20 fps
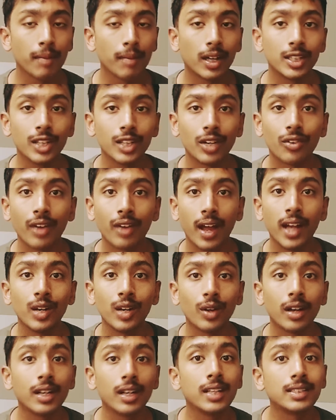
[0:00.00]
Because you're trying
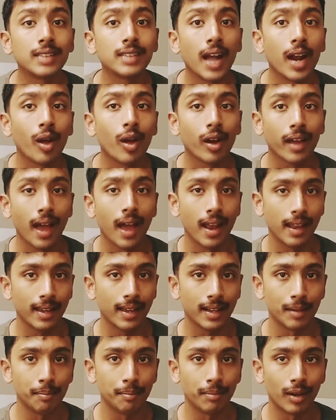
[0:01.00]
to understand organic
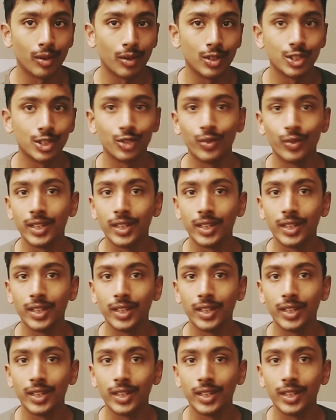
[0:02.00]
compounds.